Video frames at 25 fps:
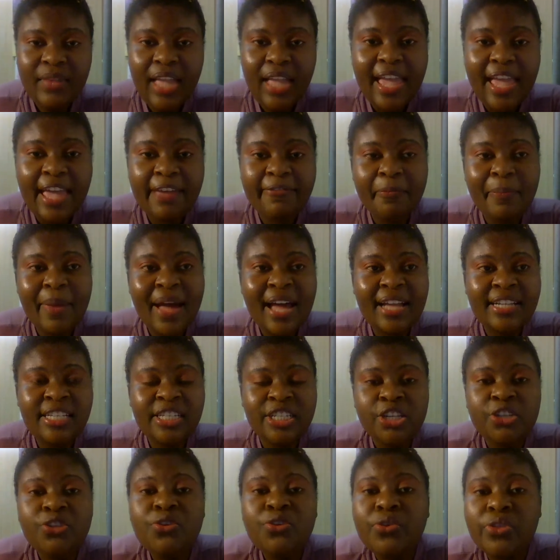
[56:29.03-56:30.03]
have a
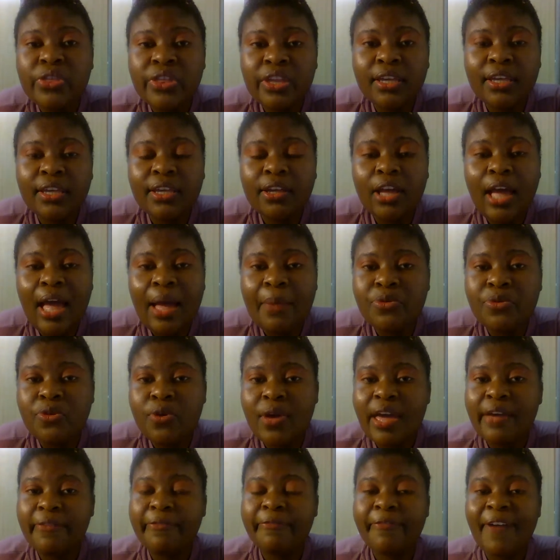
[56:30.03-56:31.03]
party, you think um, you
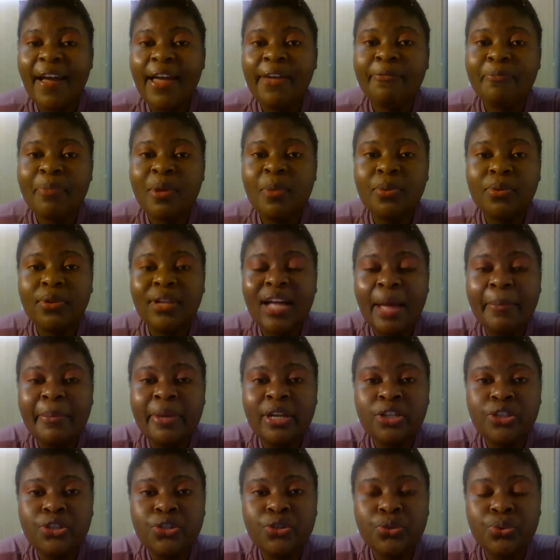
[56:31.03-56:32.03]
have five people
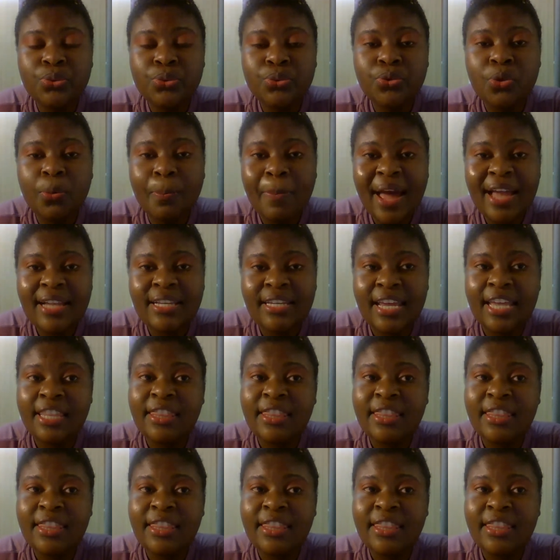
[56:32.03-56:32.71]
coming to your party,